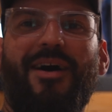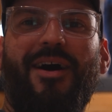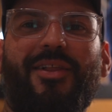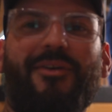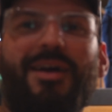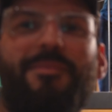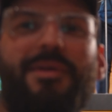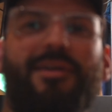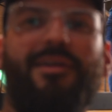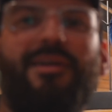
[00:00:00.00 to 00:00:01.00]
All the way up
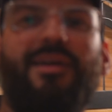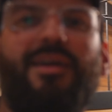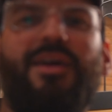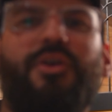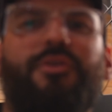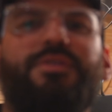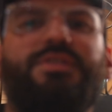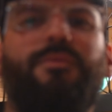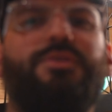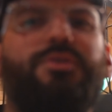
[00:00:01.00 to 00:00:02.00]
here.
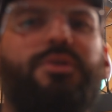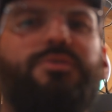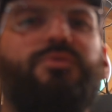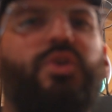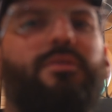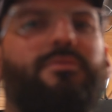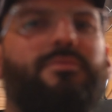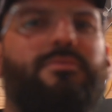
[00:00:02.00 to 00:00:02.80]
Kristen, what's your YouTube channel?